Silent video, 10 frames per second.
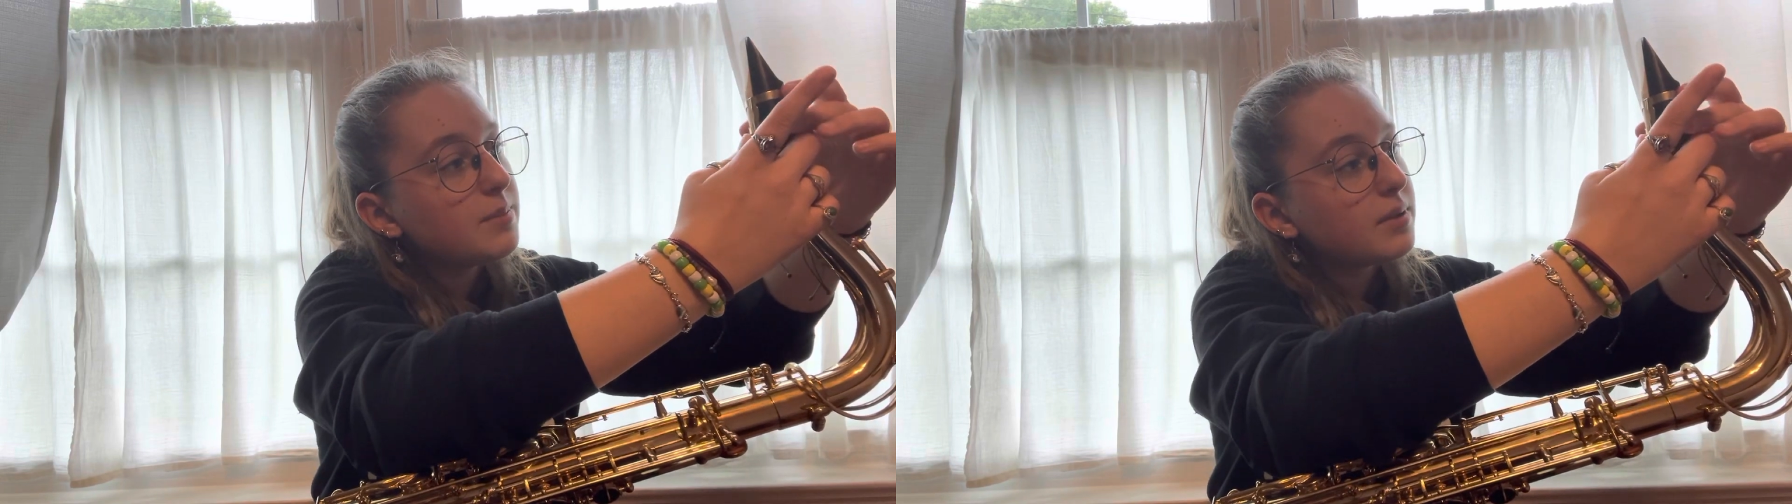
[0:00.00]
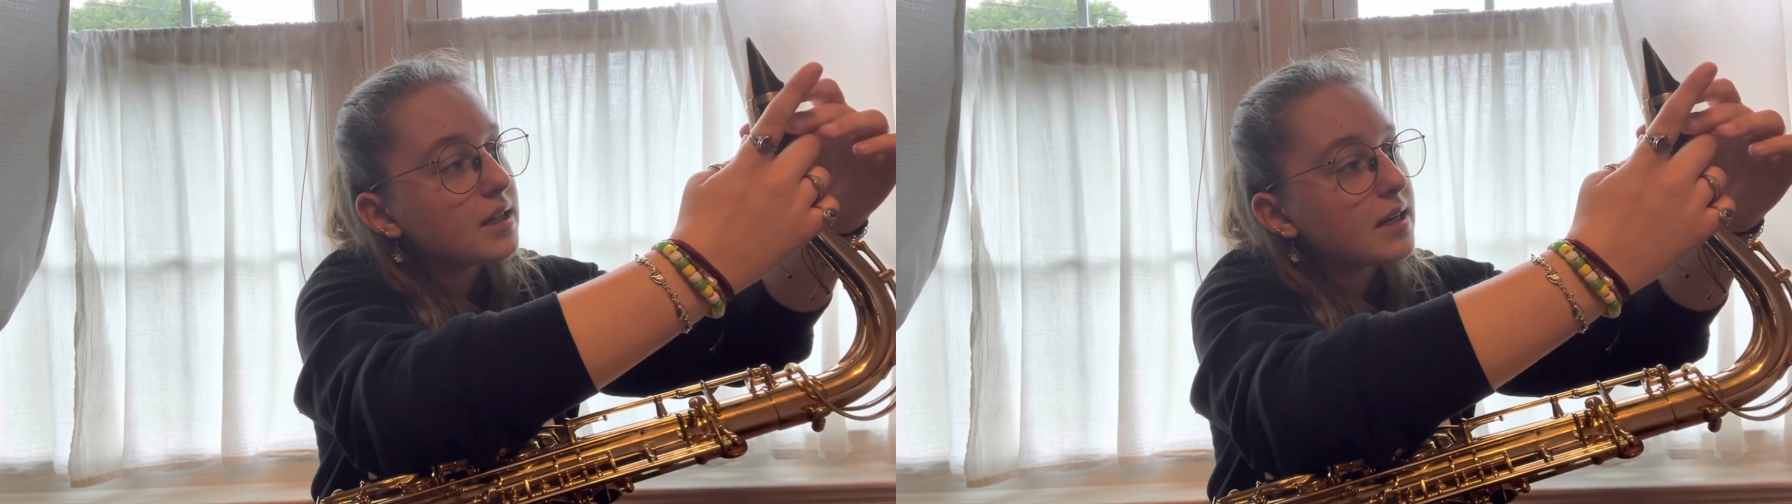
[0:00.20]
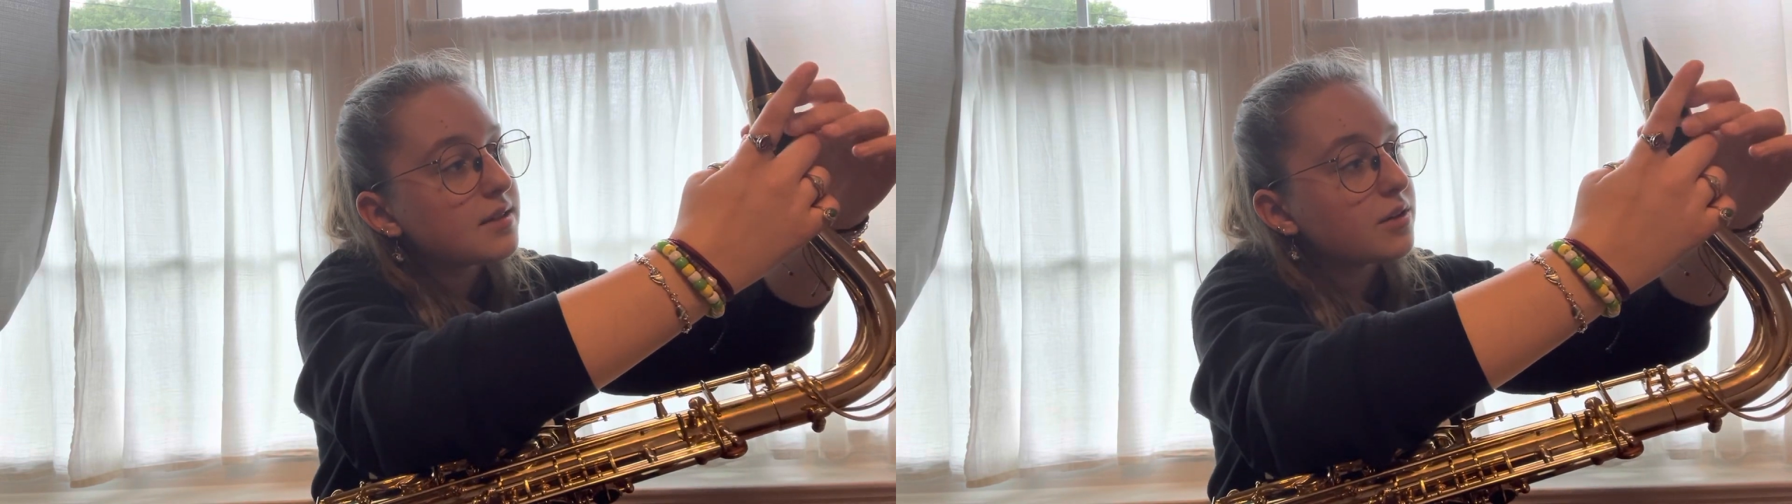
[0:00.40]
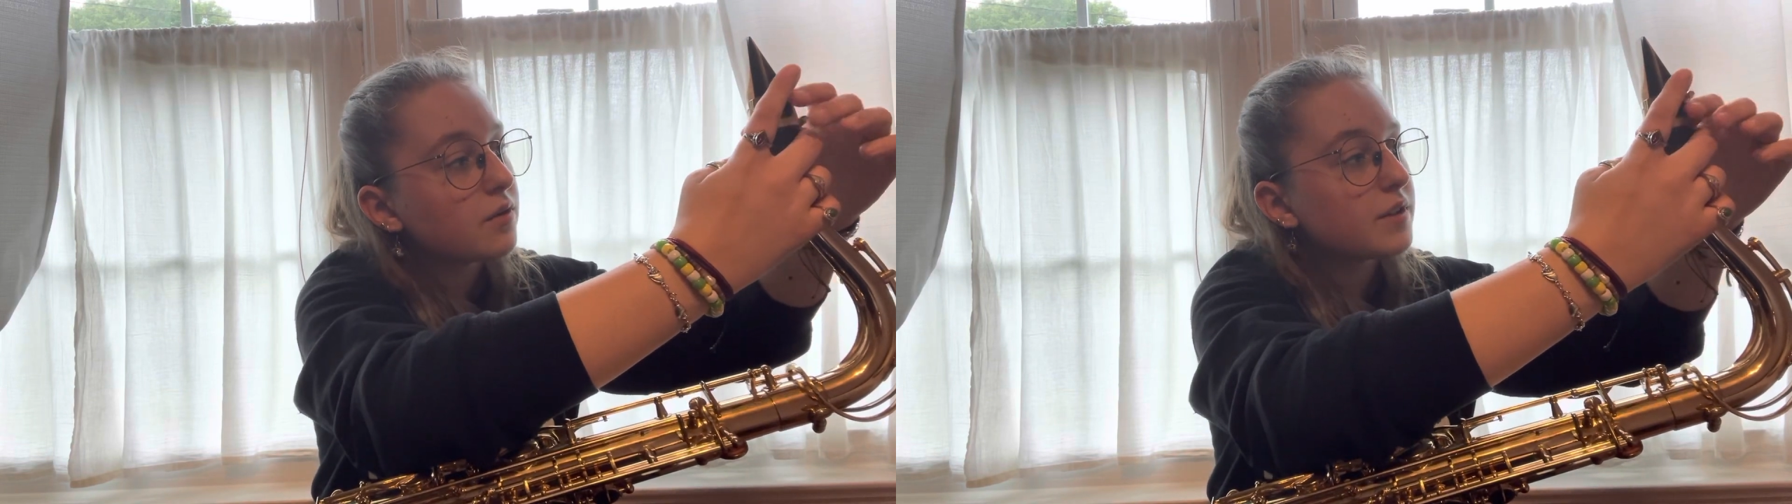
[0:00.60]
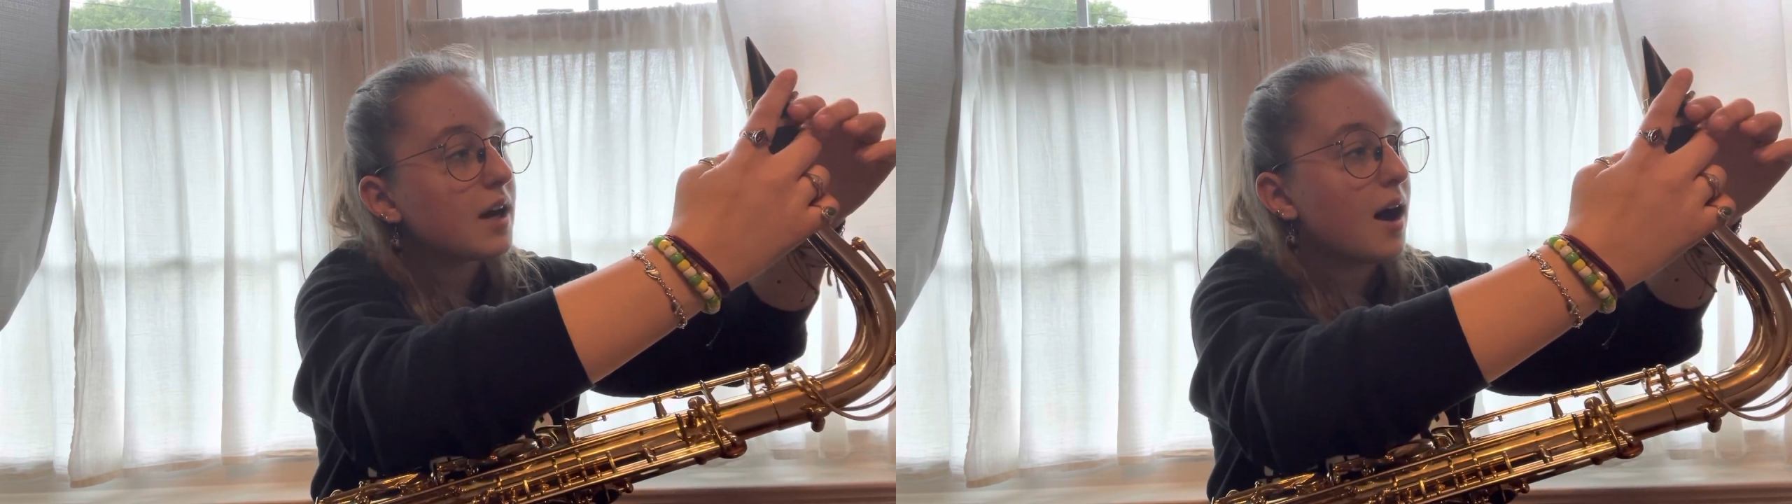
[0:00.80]
place it
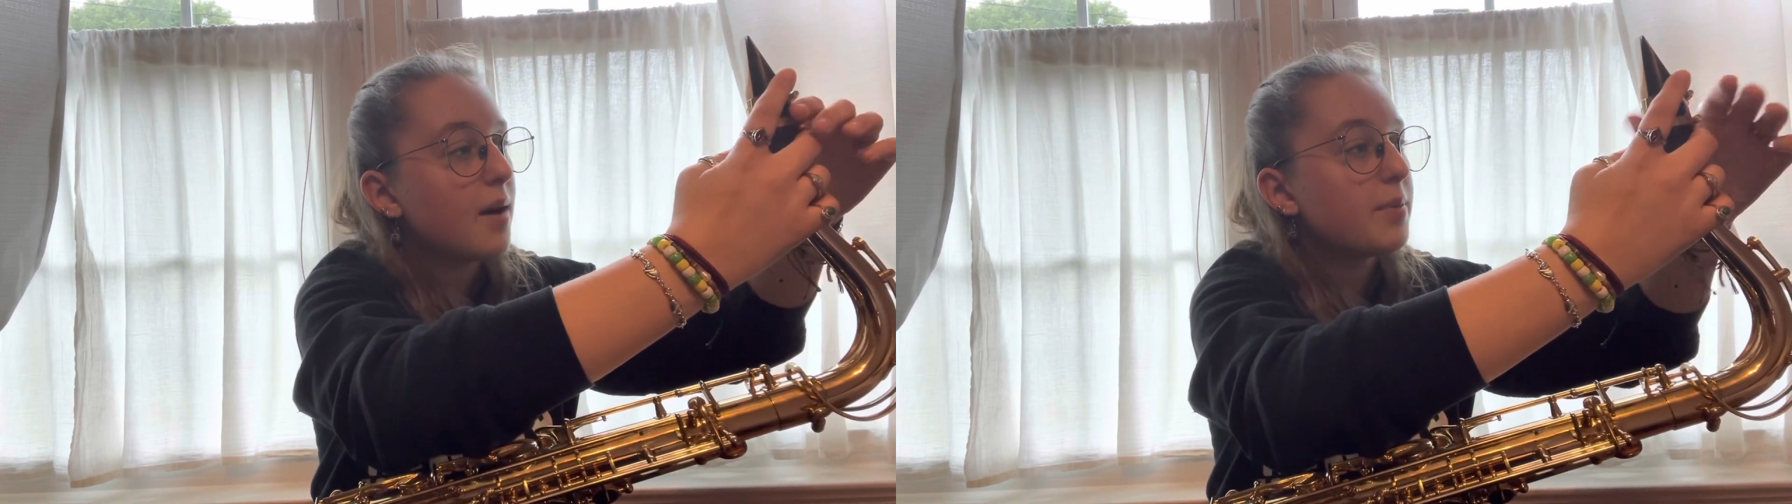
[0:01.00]
over top.